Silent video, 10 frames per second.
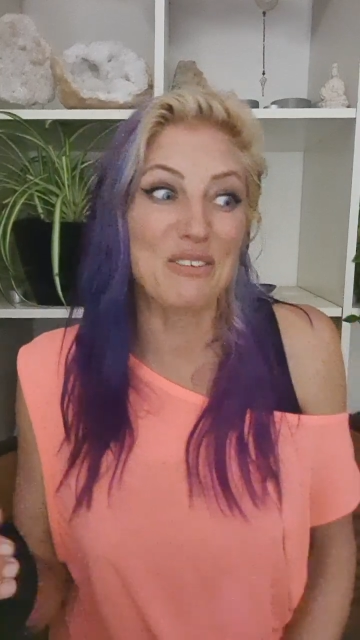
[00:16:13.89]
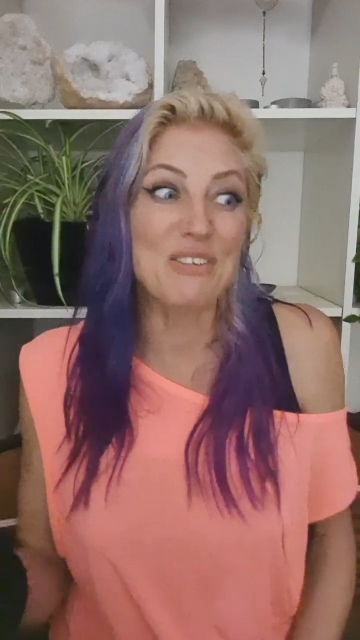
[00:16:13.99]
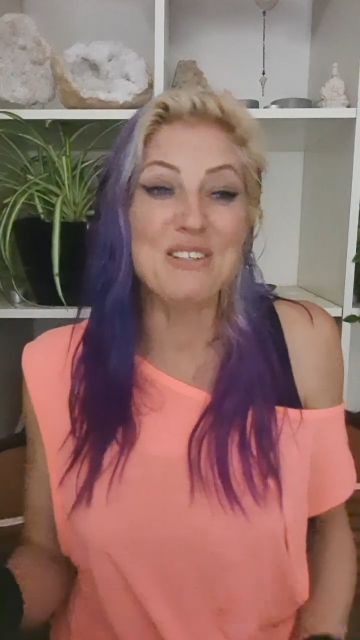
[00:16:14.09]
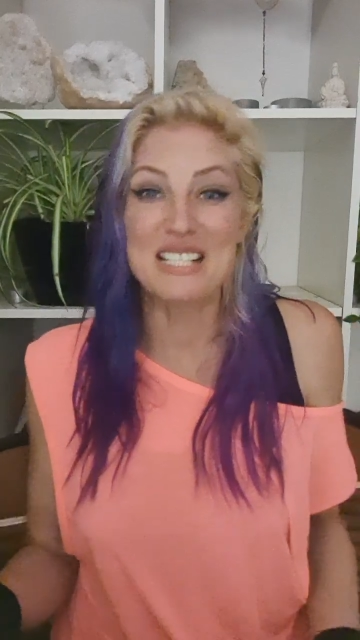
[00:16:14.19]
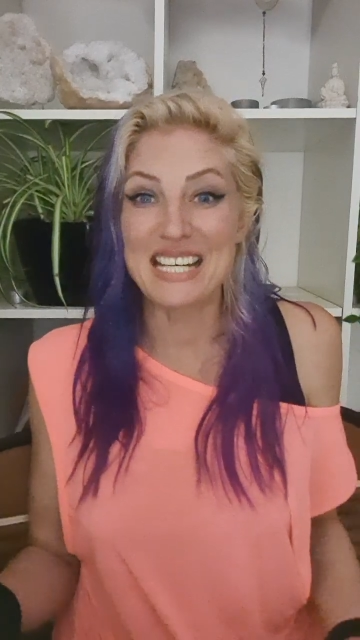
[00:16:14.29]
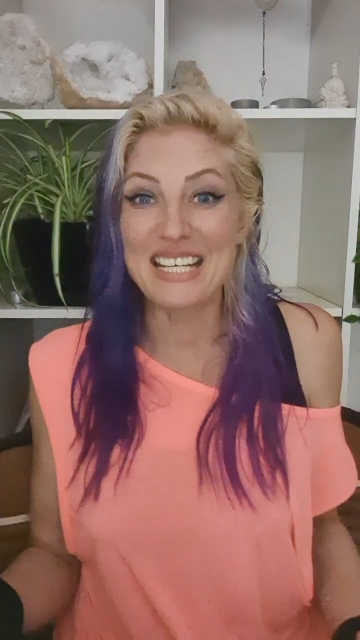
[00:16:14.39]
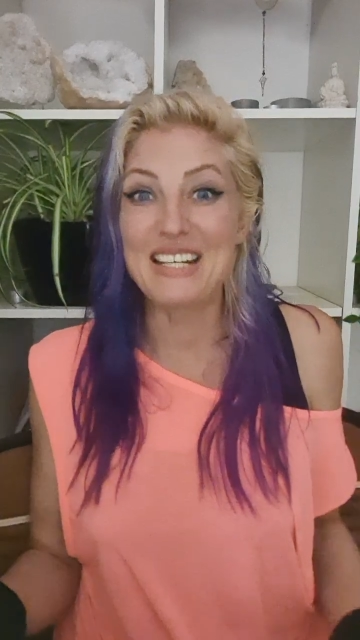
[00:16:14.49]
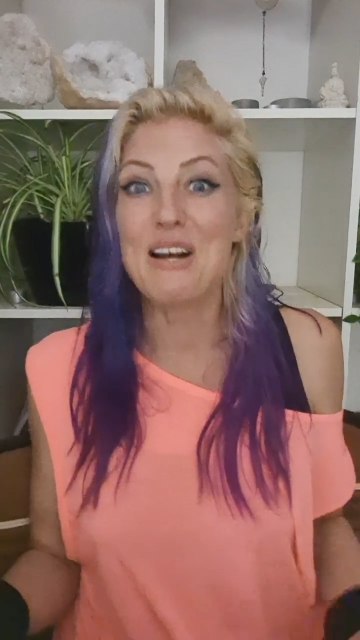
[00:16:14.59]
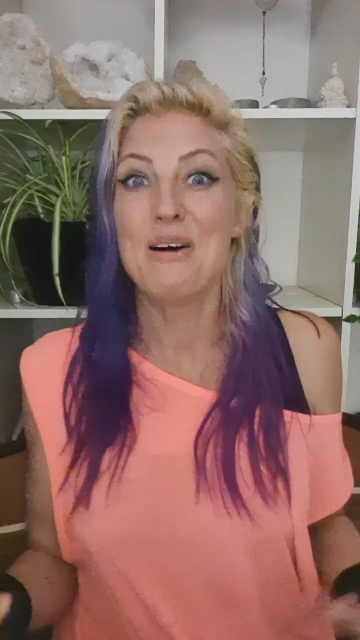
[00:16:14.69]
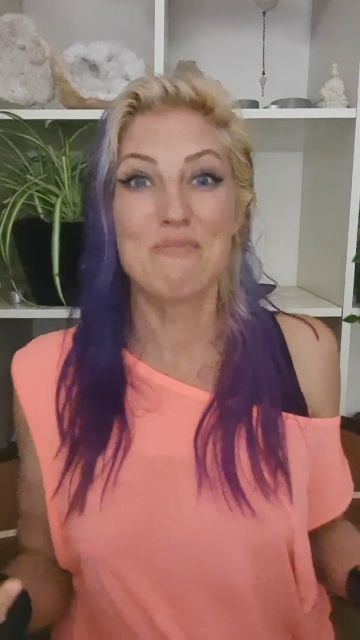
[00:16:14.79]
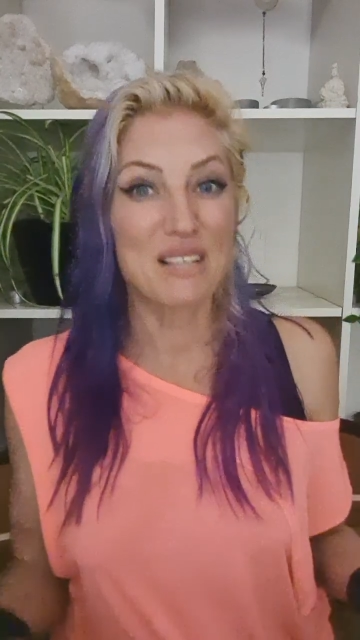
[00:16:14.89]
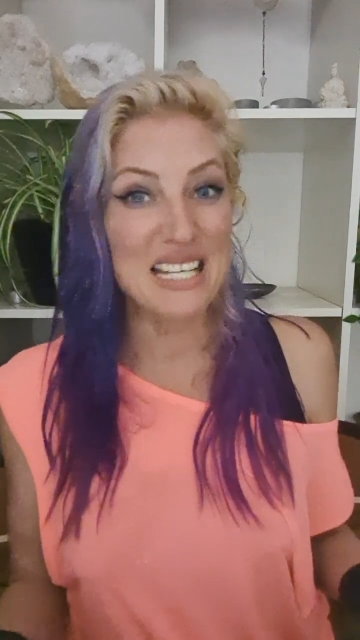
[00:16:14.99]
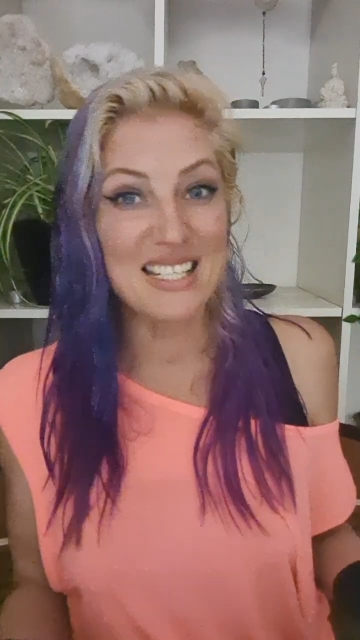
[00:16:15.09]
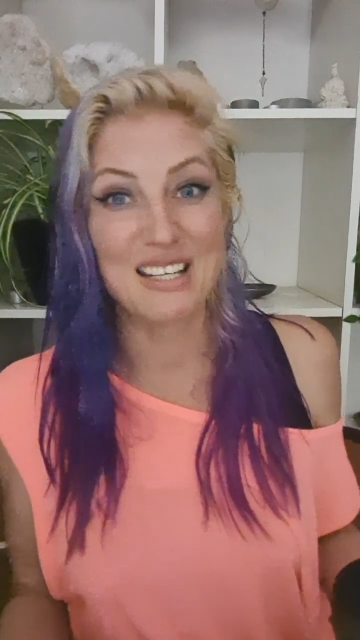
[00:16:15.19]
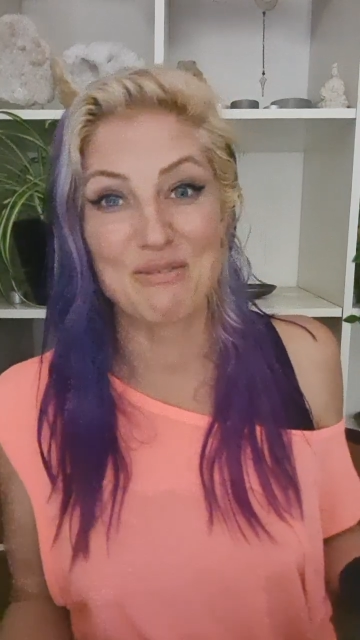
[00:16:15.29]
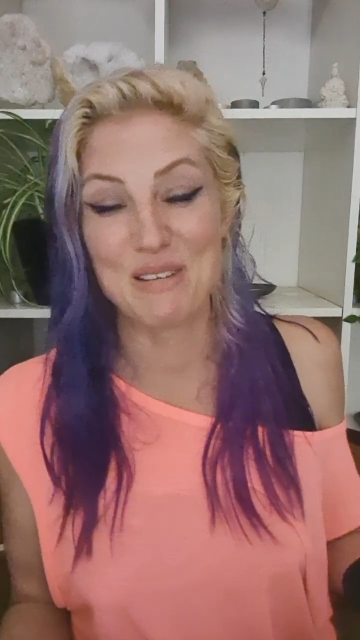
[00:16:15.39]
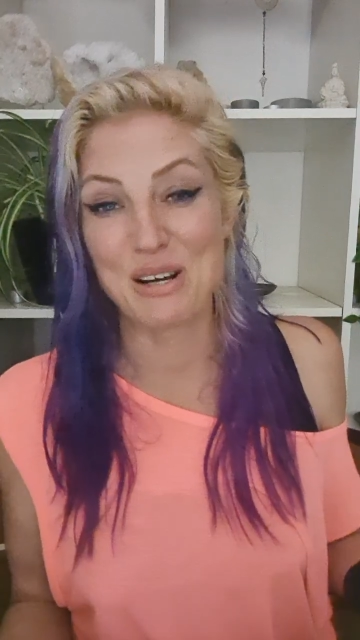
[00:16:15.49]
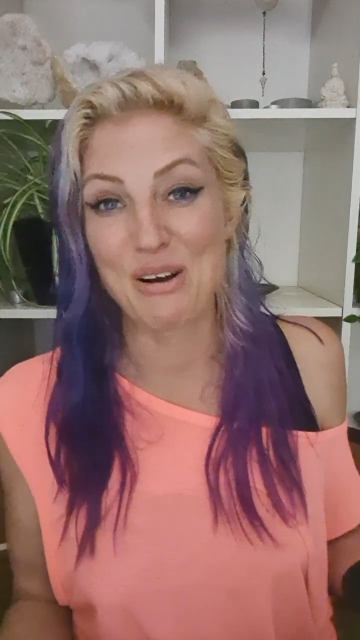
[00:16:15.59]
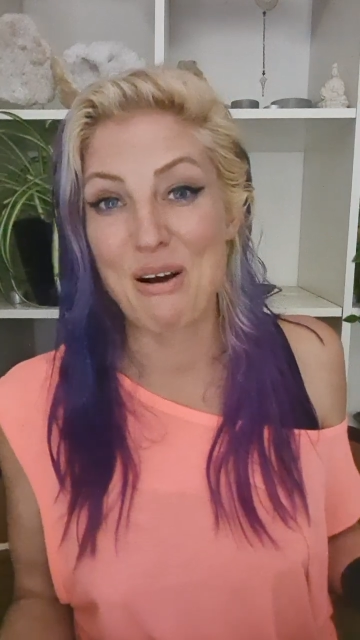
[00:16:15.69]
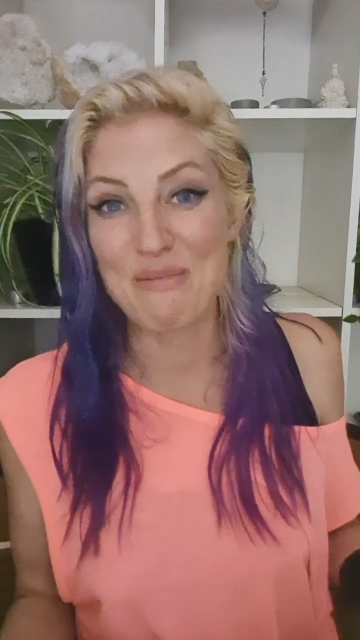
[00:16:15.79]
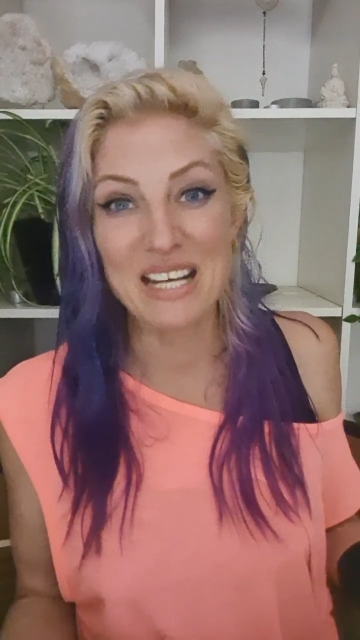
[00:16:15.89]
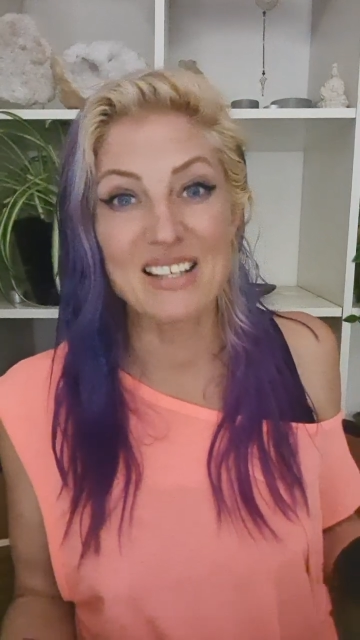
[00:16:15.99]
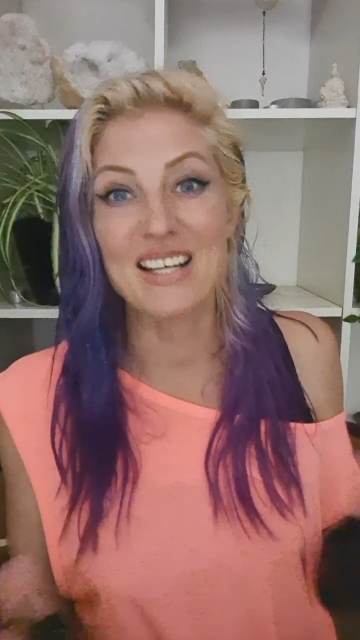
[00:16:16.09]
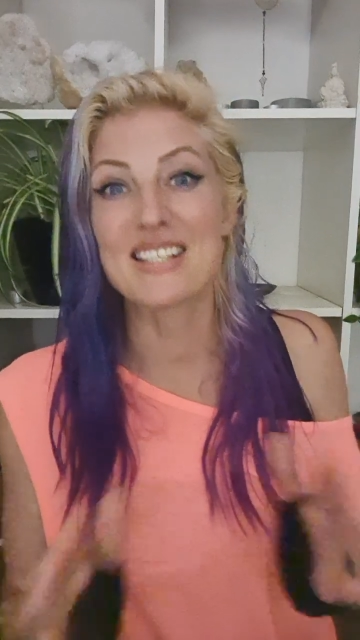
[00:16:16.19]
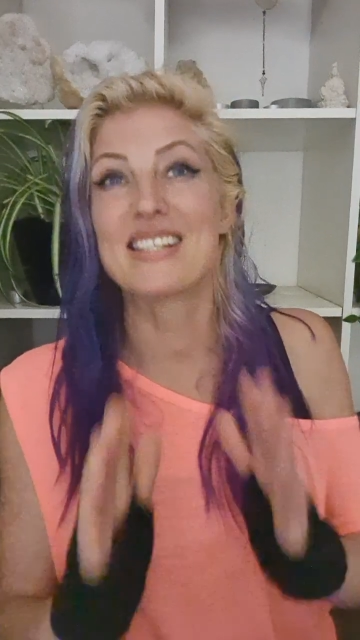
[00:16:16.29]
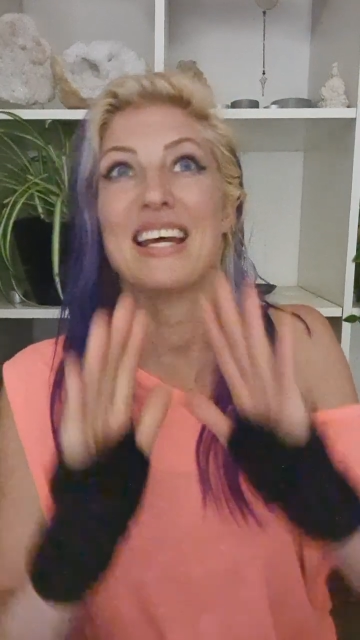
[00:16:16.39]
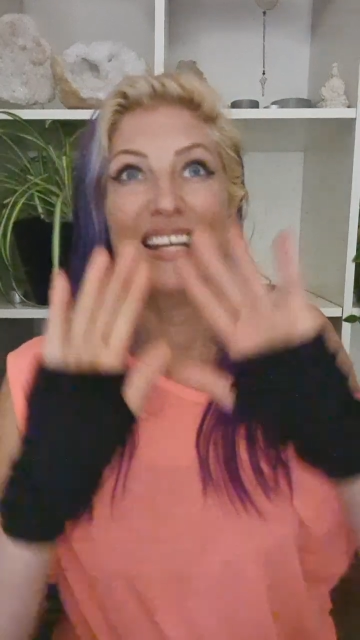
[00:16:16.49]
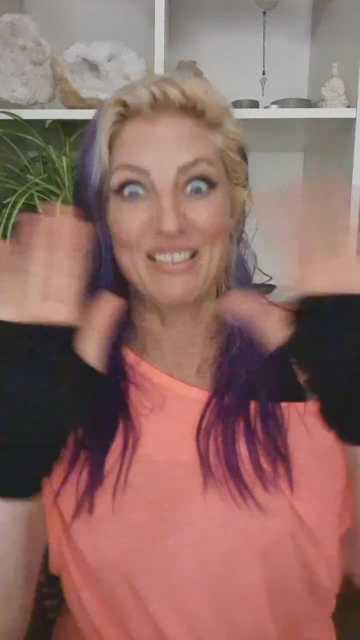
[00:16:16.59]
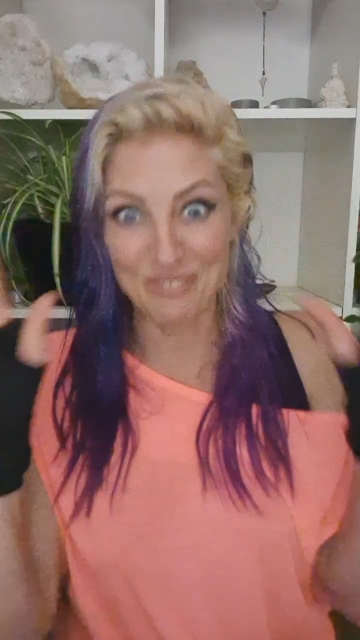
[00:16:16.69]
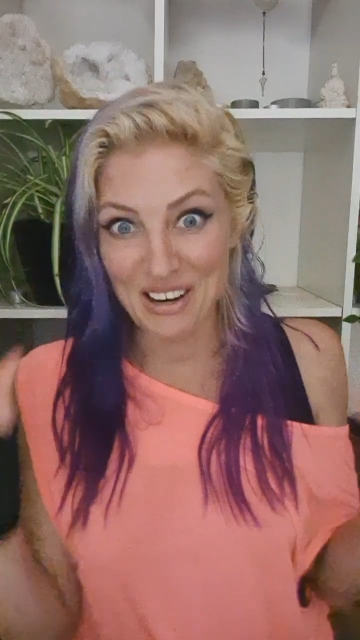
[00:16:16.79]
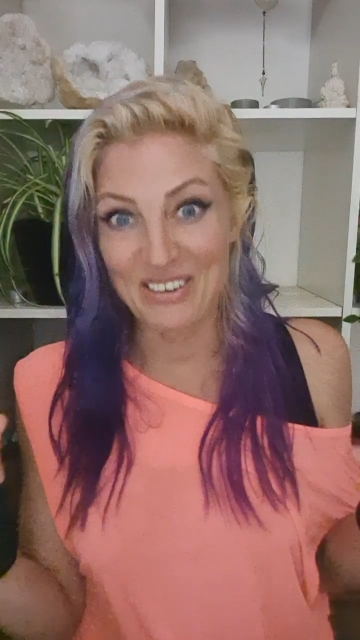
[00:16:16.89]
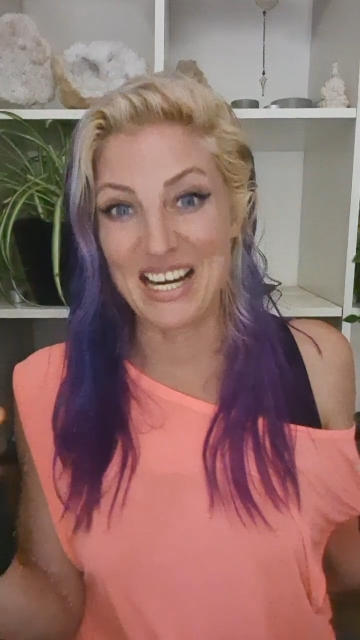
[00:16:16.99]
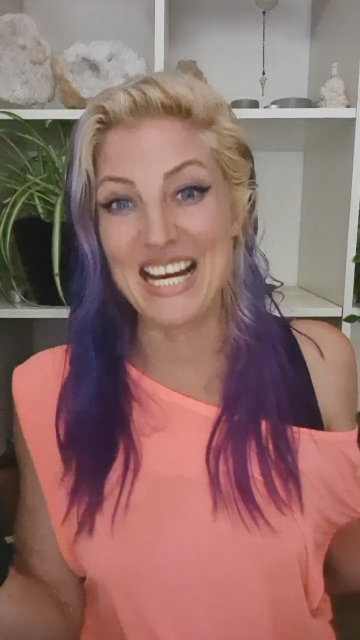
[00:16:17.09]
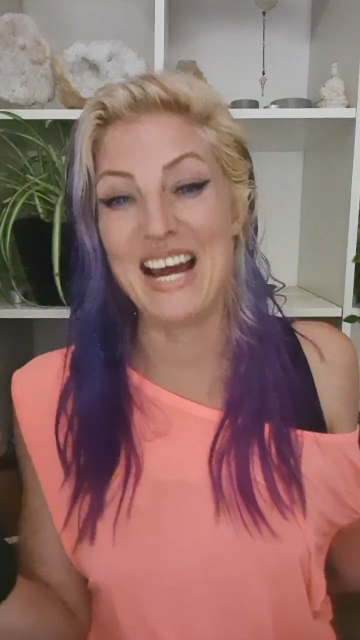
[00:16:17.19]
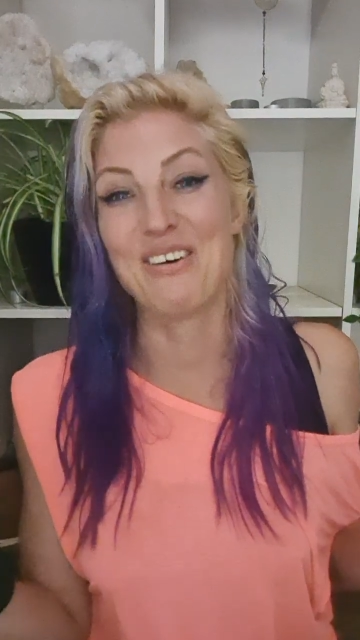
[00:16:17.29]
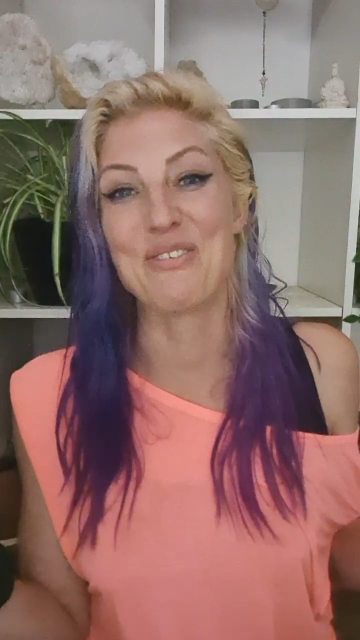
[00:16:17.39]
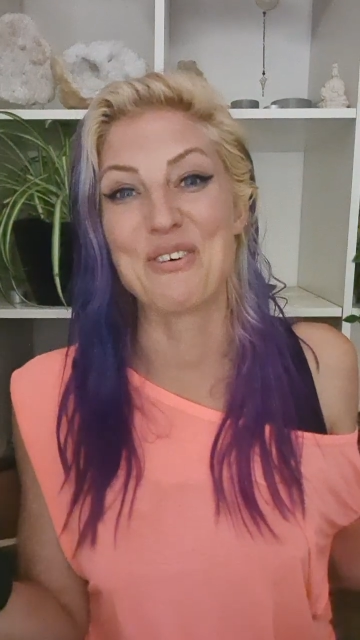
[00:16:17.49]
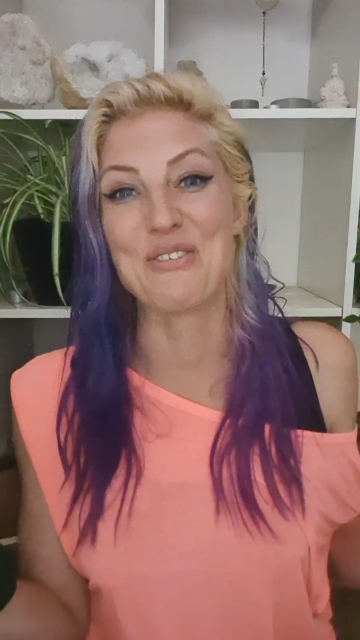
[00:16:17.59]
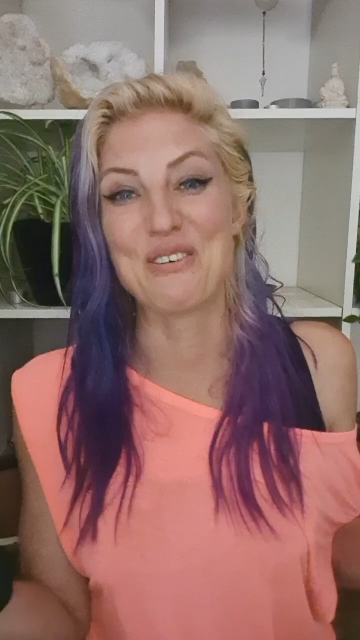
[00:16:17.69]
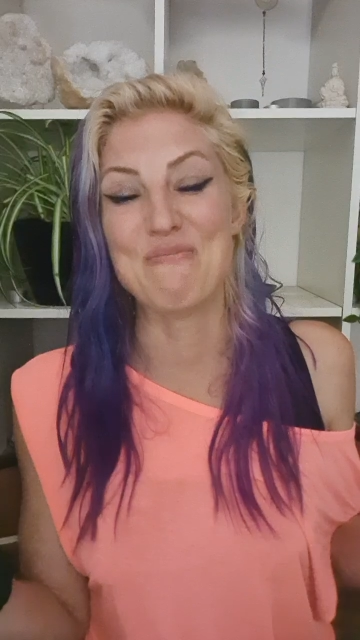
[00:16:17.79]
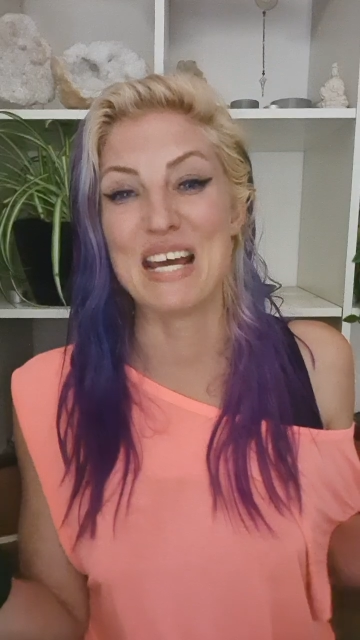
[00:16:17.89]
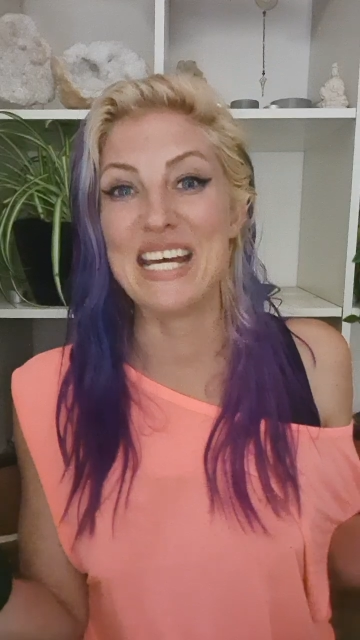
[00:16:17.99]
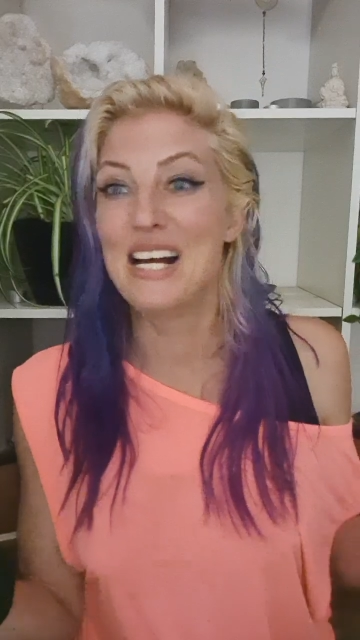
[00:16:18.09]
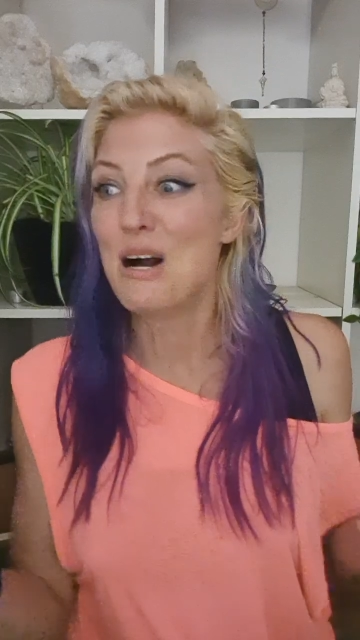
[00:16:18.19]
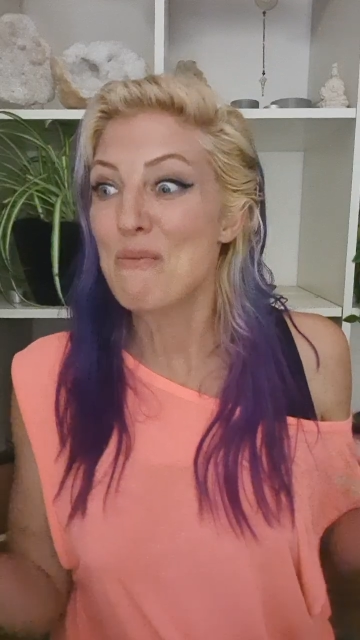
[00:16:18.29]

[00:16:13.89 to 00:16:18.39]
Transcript: If you did, please leave me a comment. That's very helpful for me.